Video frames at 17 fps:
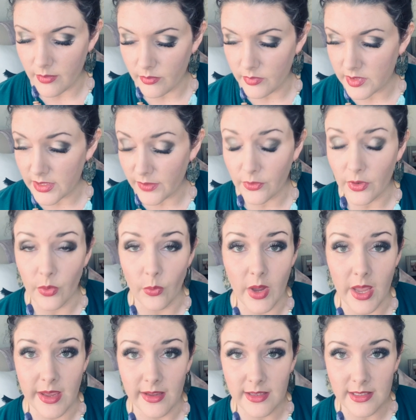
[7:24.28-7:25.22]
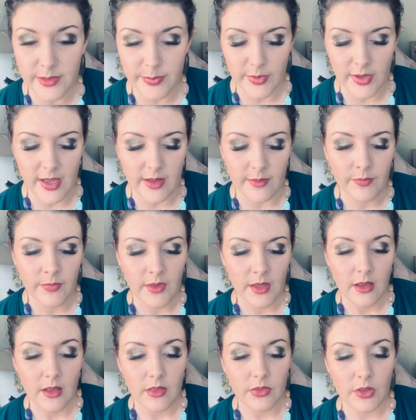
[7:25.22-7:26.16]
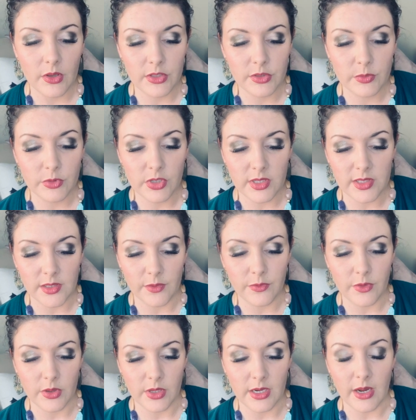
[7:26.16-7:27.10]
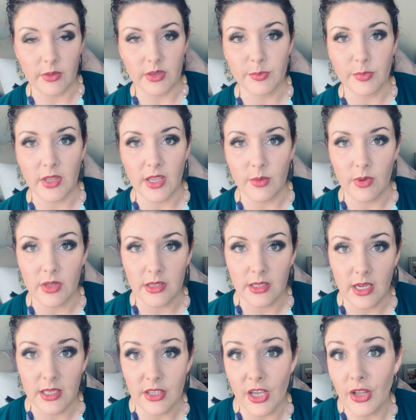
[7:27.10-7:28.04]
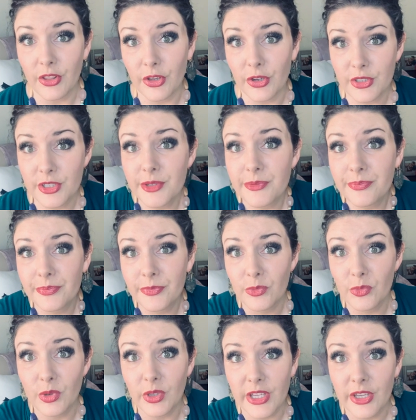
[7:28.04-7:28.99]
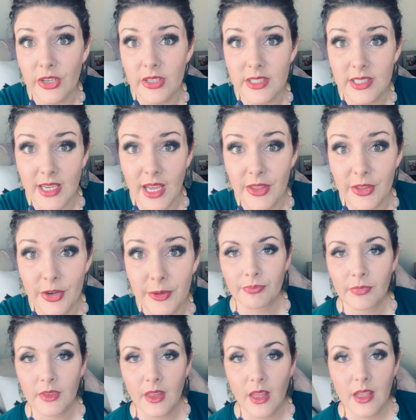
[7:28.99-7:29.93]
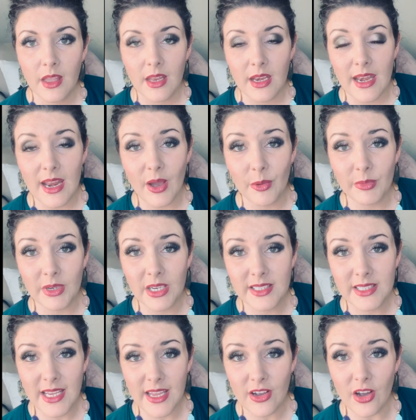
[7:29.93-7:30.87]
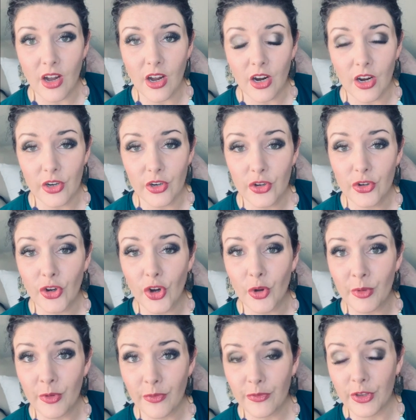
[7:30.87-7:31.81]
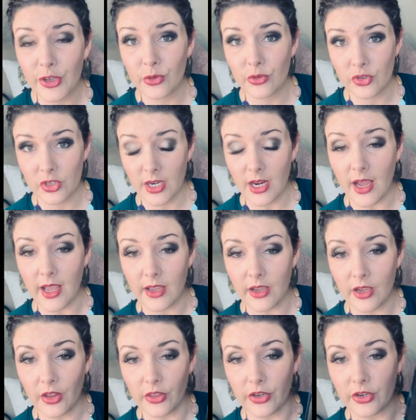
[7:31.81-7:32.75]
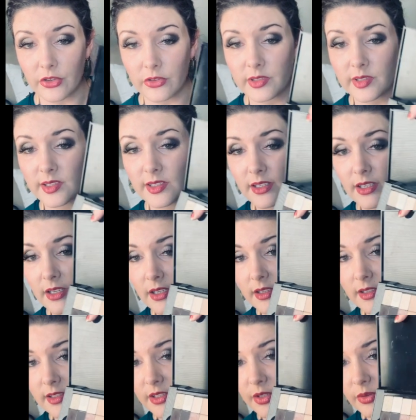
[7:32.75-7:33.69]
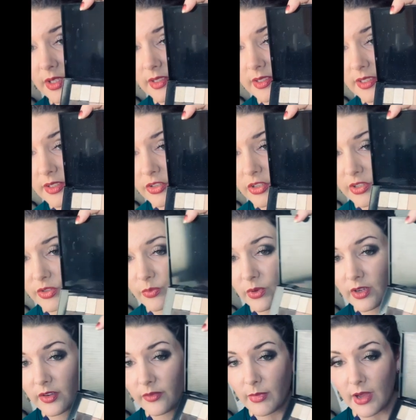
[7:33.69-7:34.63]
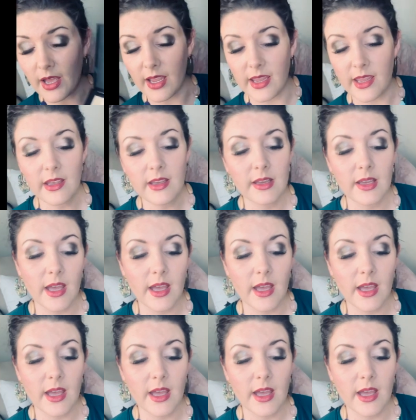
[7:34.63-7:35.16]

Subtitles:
different ways, but those were just a few that I was playing with that I thought looked really good together. Now I'm gonna take our Chroma Fusion eye colors. So this is just one of my